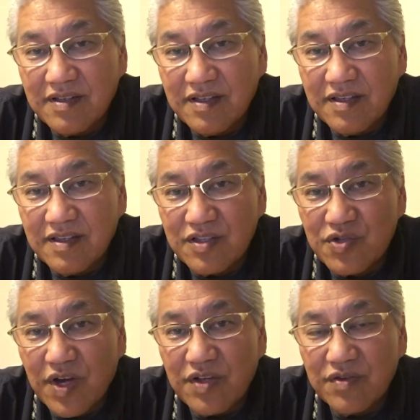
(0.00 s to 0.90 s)
in the
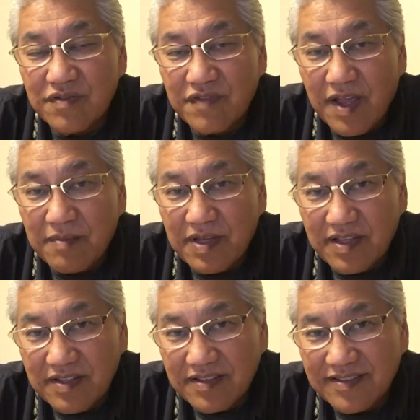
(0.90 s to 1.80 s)
triune family
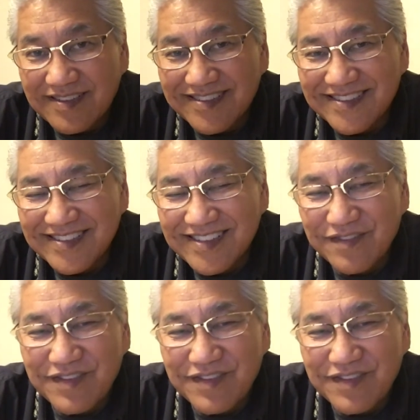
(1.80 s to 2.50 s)
of